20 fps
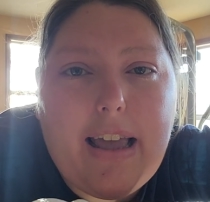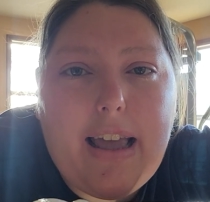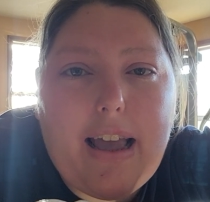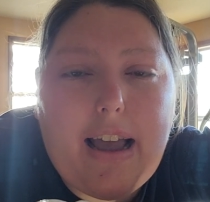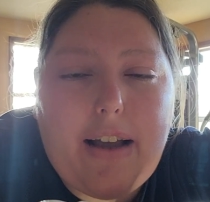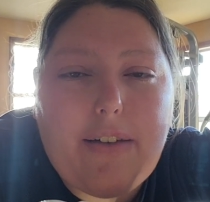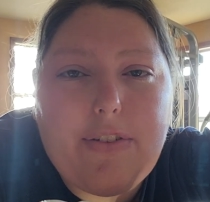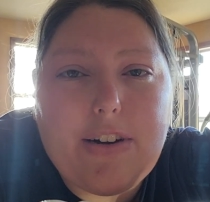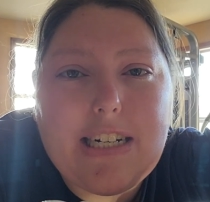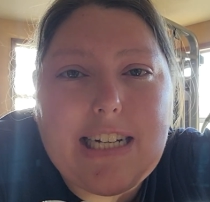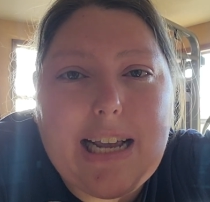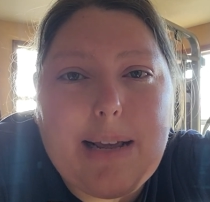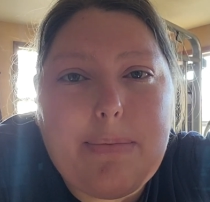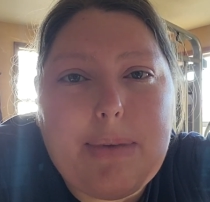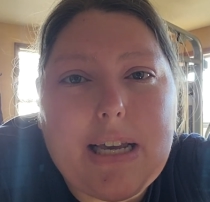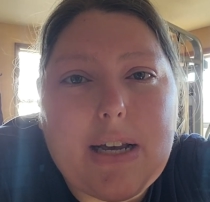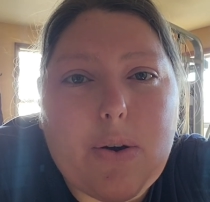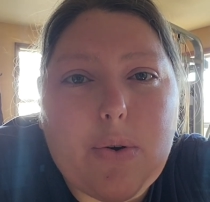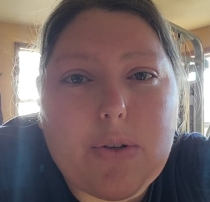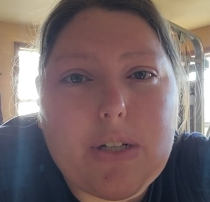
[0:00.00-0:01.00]
every time
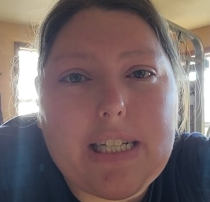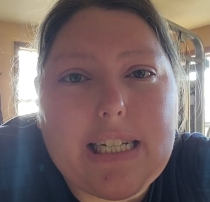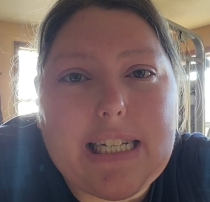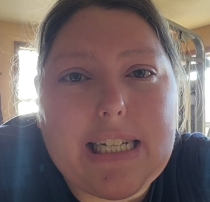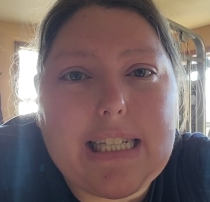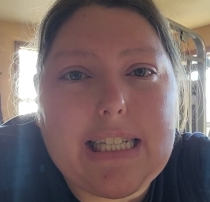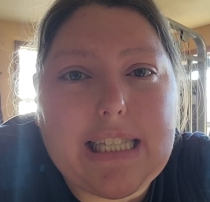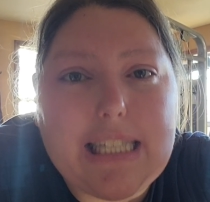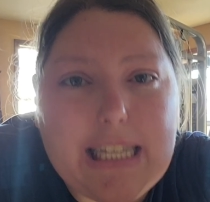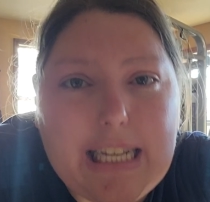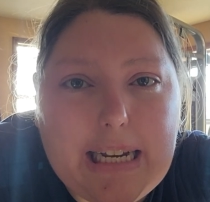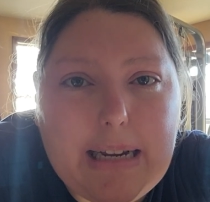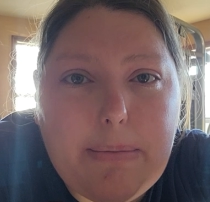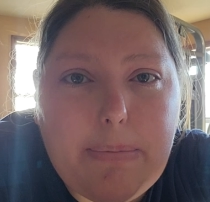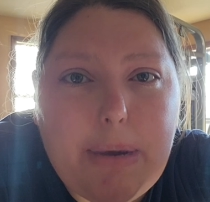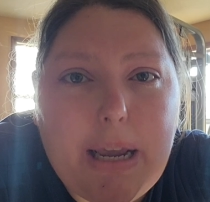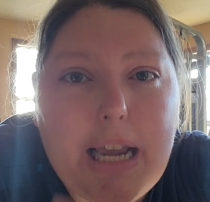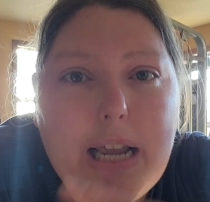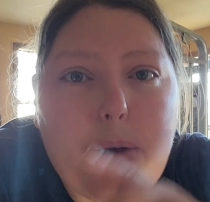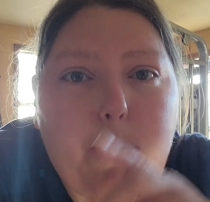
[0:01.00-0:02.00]
he goes to
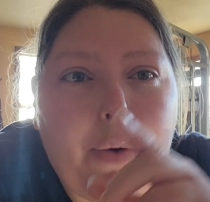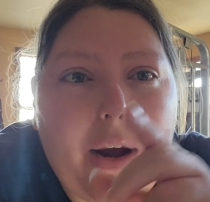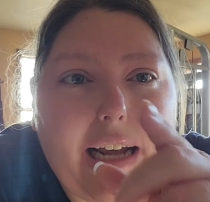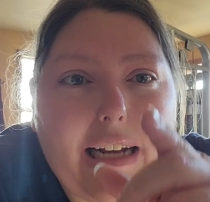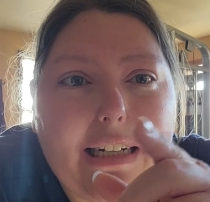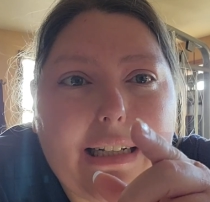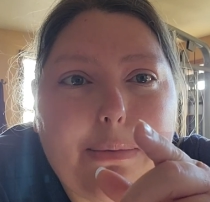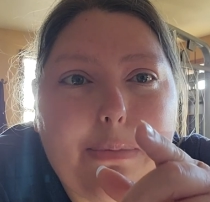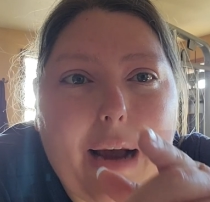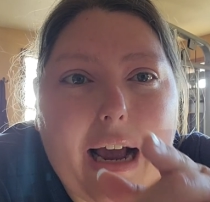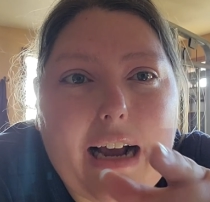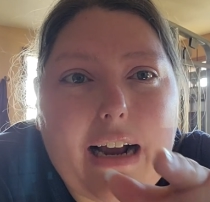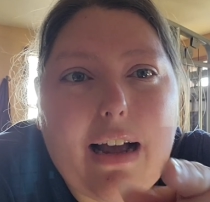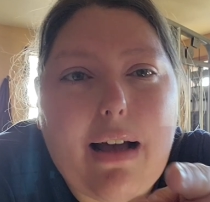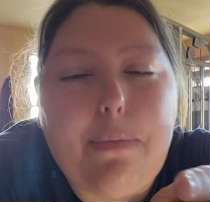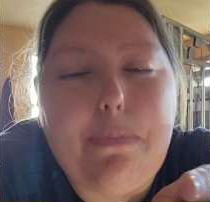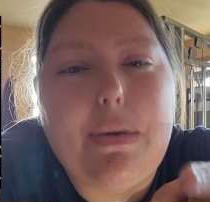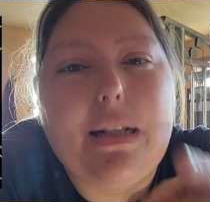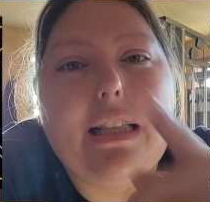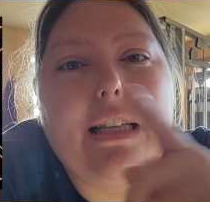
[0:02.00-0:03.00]
sleep, he wakes back
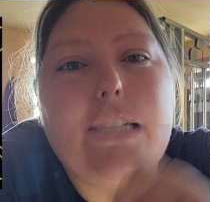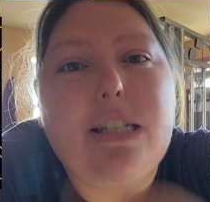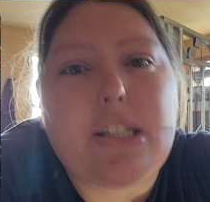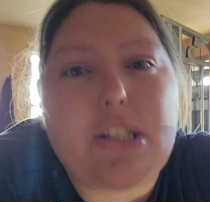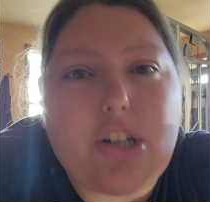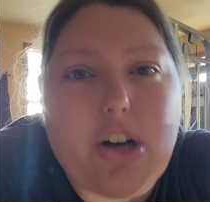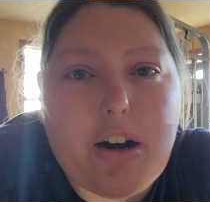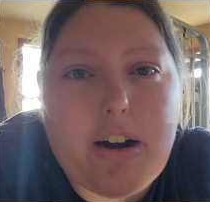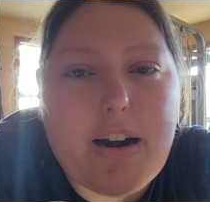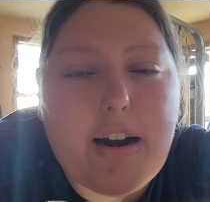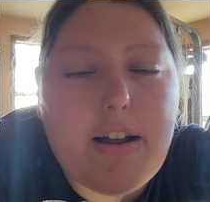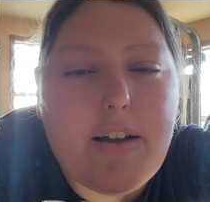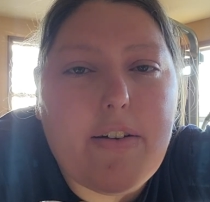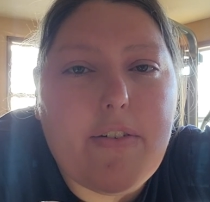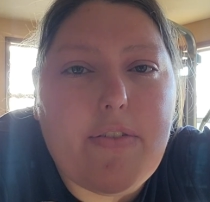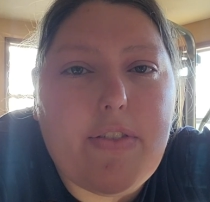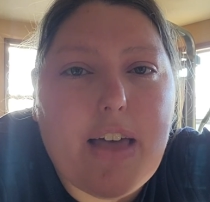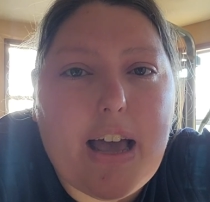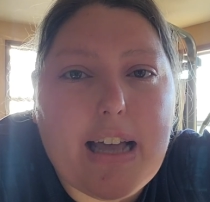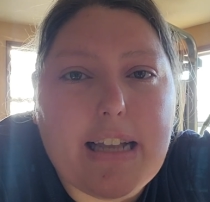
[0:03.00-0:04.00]
up at the start
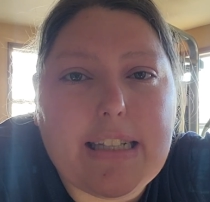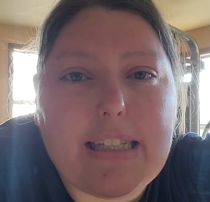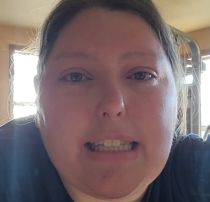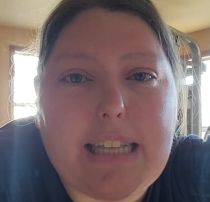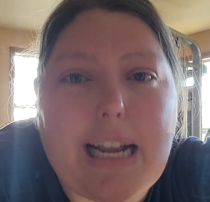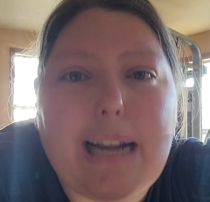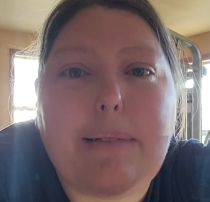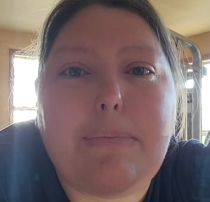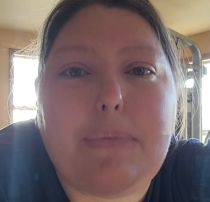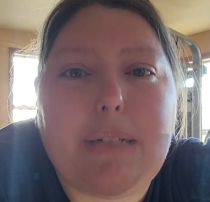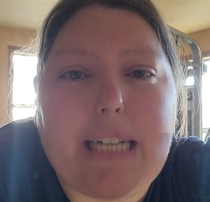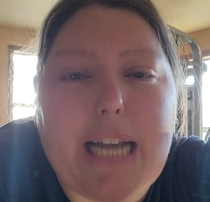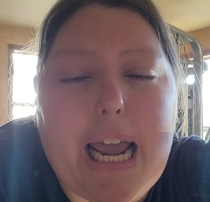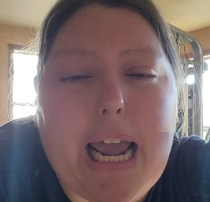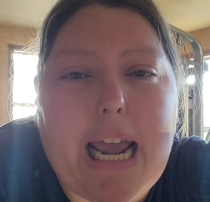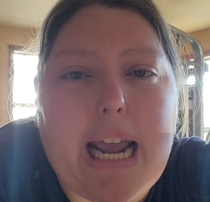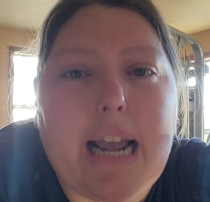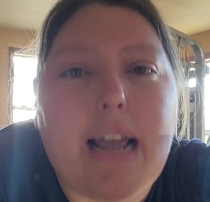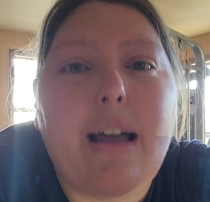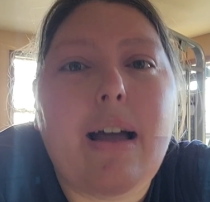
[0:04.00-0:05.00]
of that same
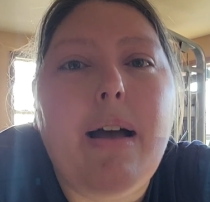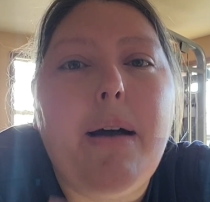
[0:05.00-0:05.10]
day,